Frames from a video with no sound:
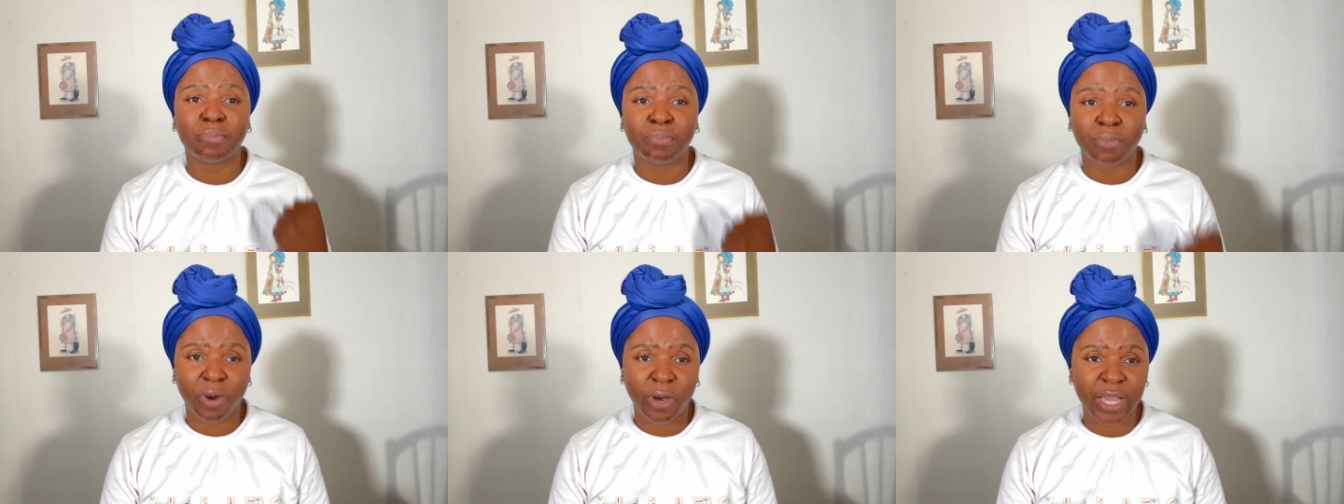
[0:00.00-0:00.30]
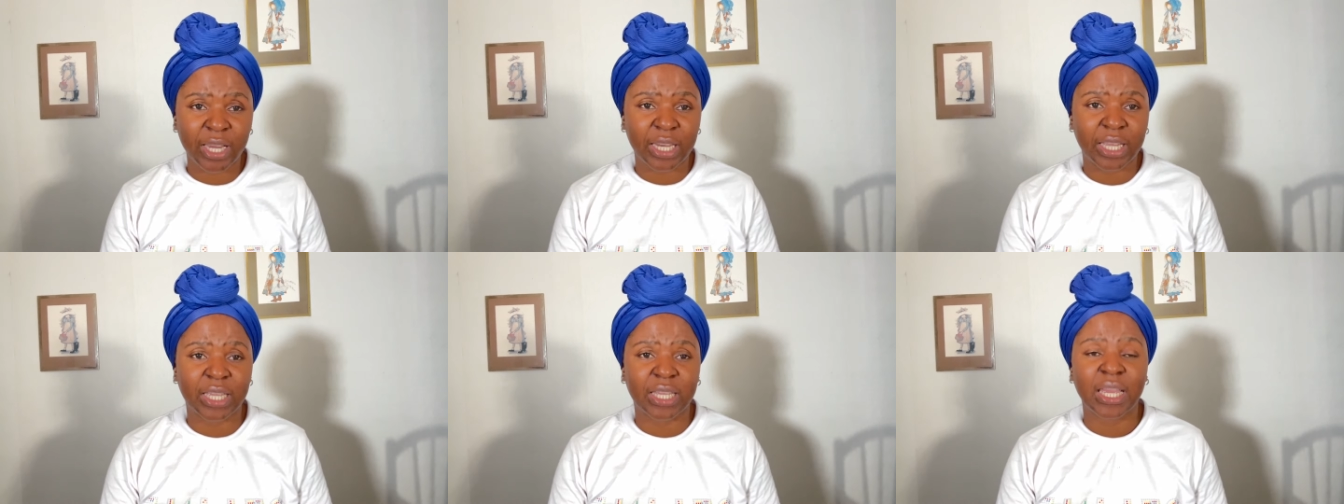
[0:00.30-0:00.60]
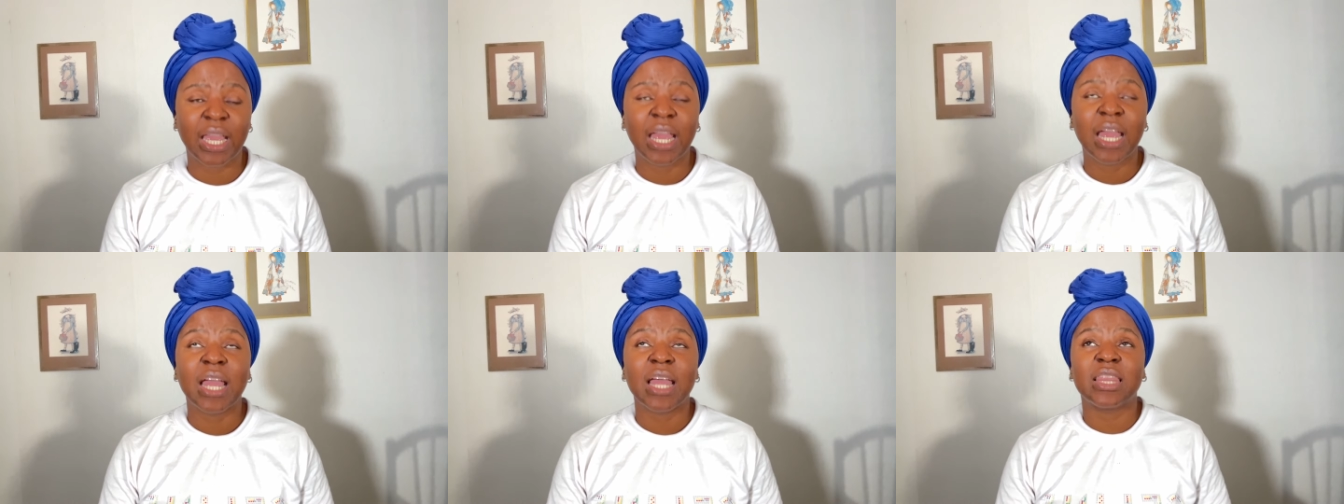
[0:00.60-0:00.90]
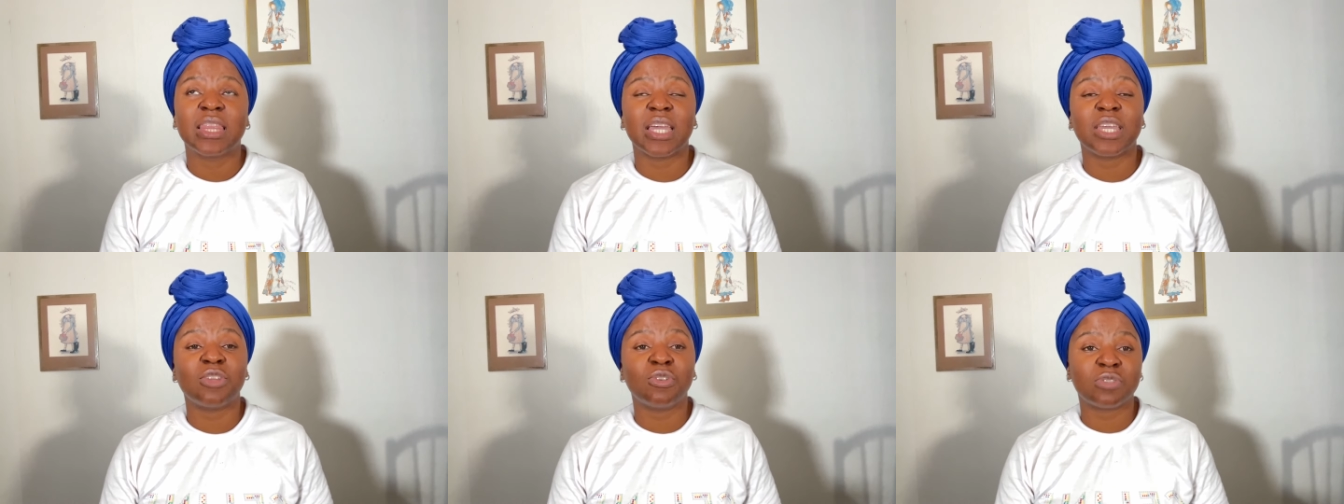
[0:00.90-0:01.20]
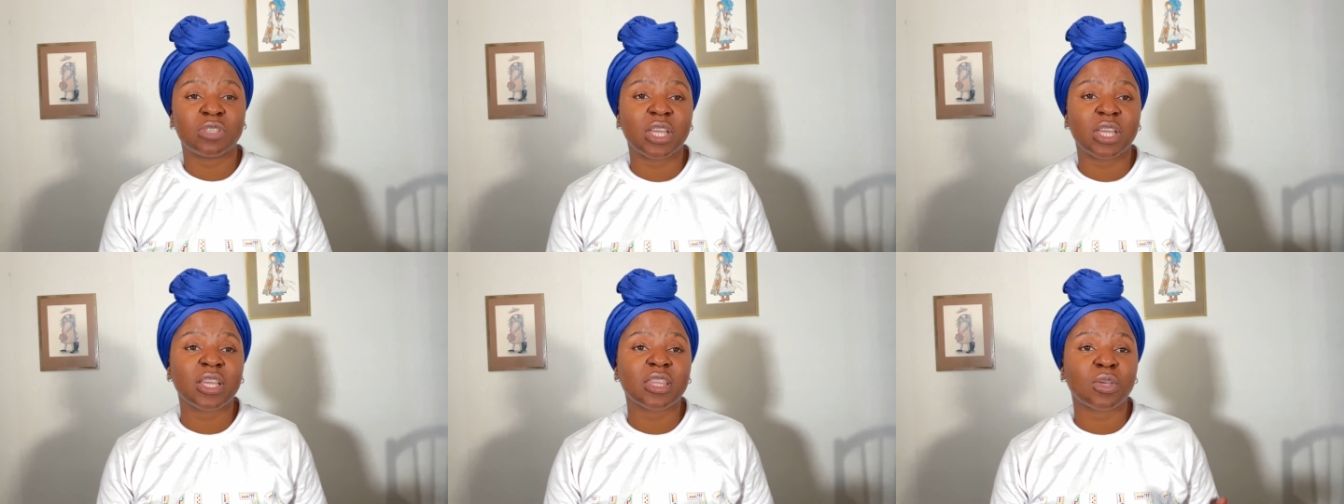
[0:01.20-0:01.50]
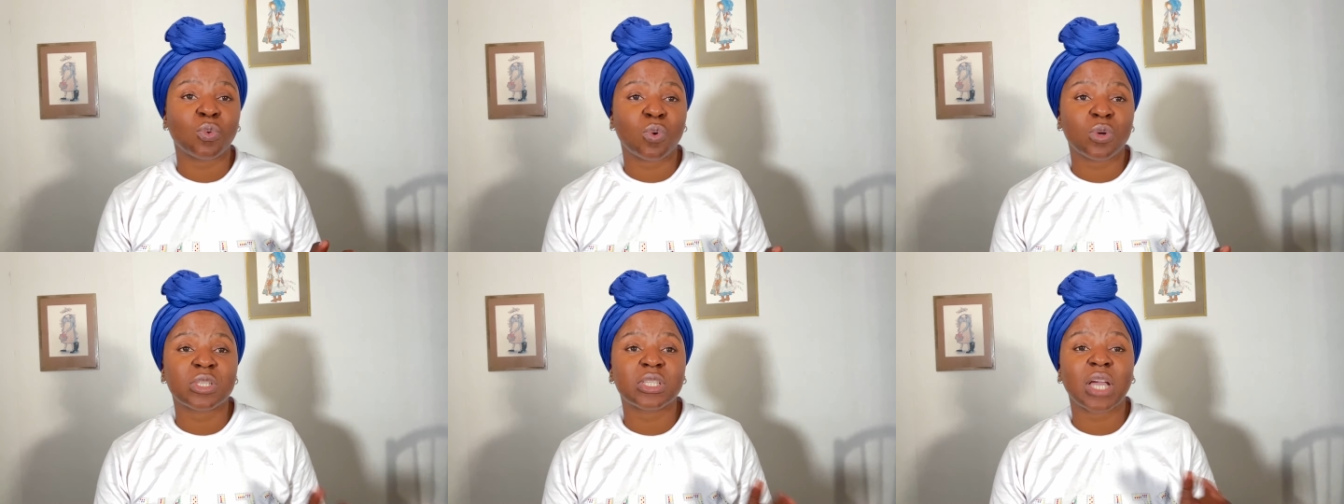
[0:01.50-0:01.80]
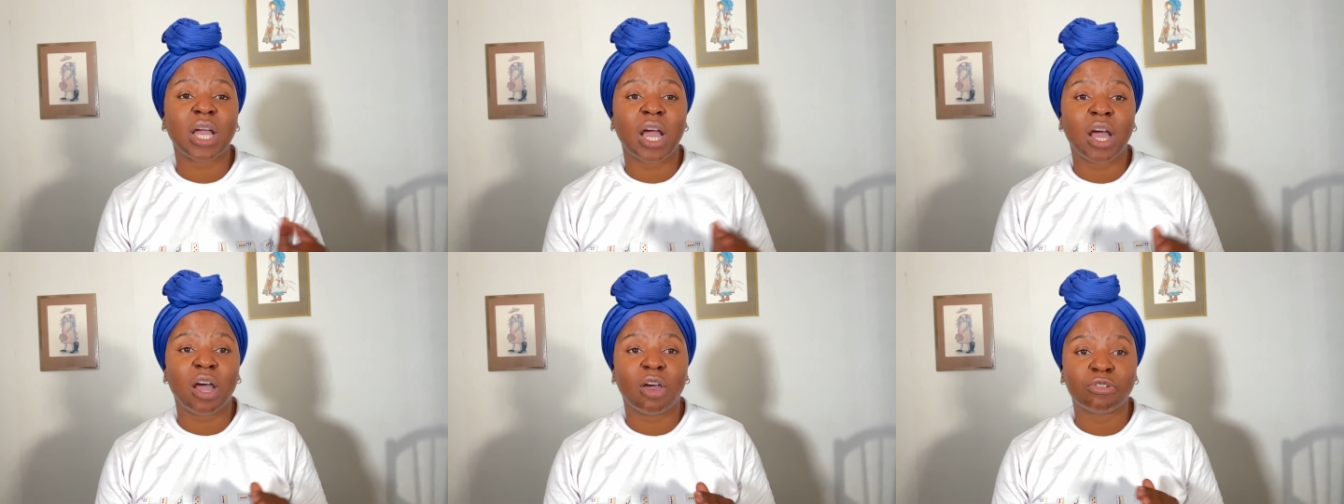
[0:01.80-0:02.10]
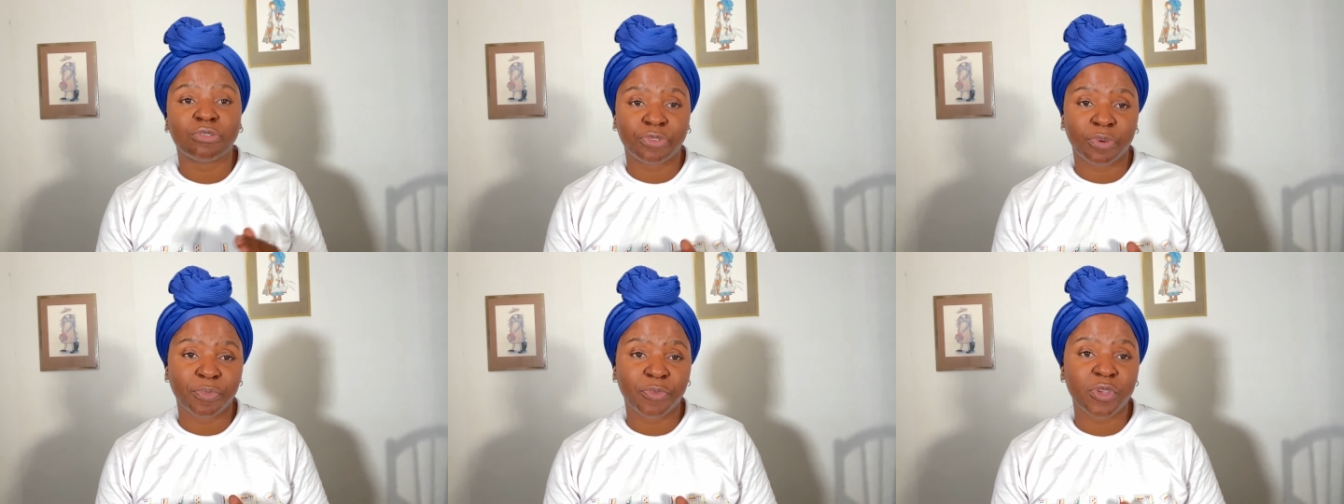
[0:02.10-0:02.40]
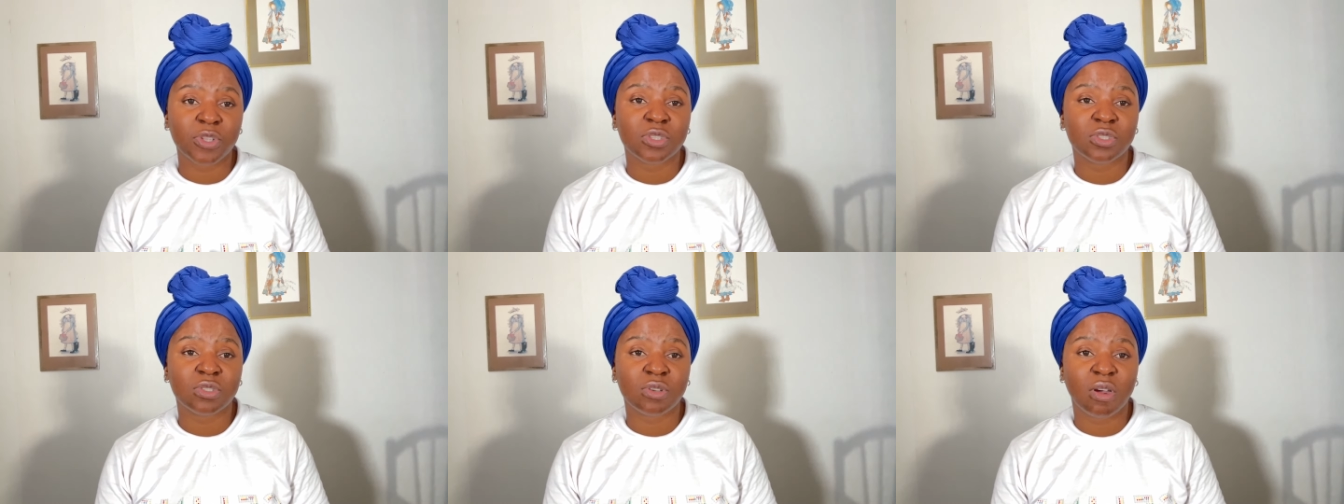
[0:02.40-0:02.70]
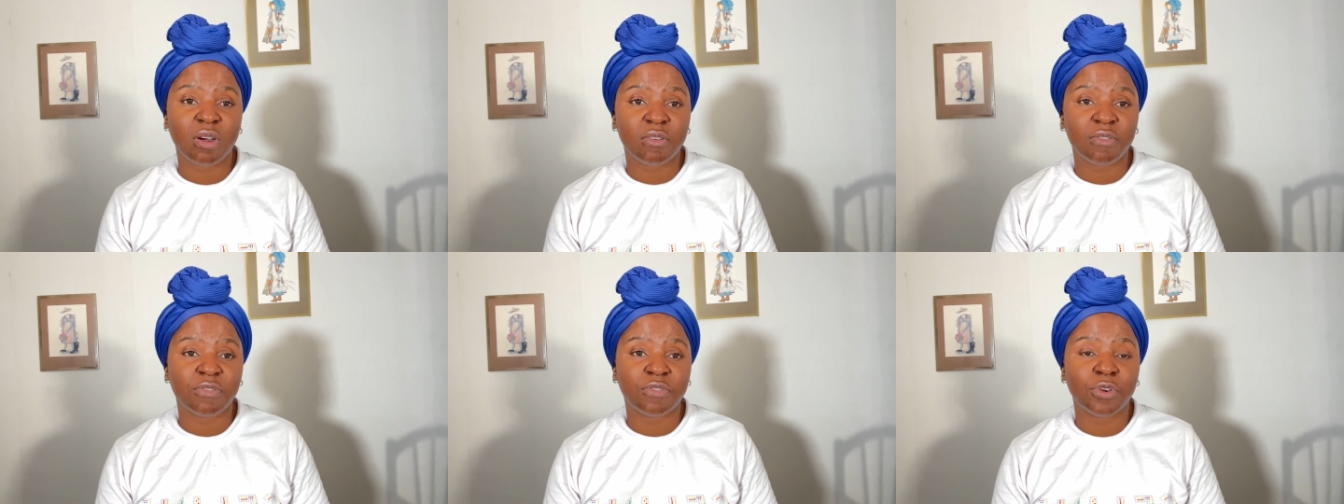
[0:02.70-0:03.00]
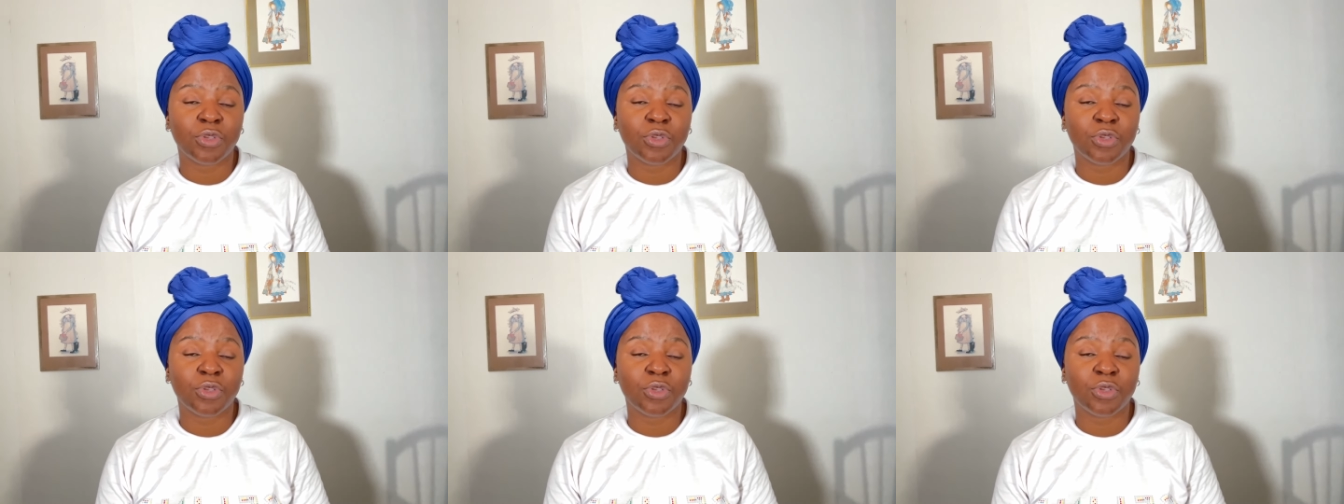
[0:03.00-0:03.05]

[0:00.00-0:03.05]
boiling, then you take the water out from your stove.